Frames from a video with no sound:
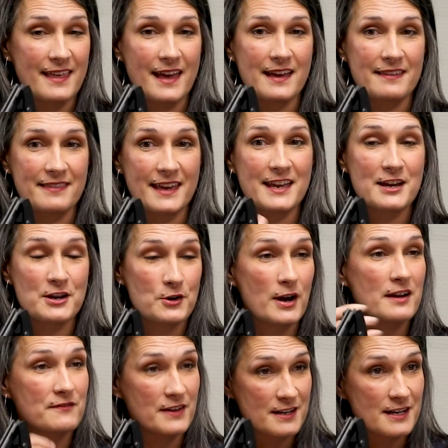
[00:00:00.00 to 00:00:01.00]
they get
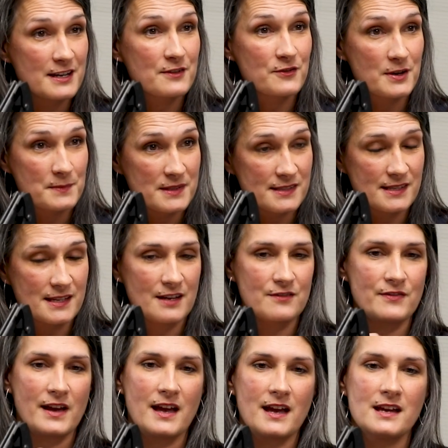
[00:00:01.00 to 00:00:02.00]
grant funding from the
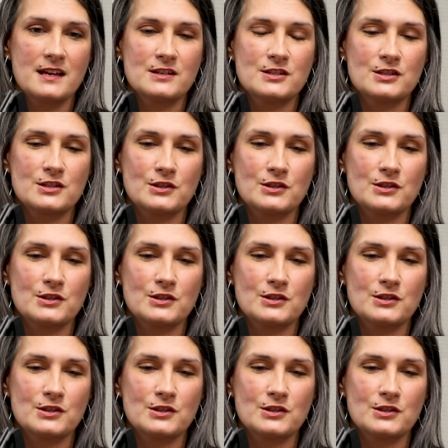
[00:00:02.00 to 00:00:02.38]
CFA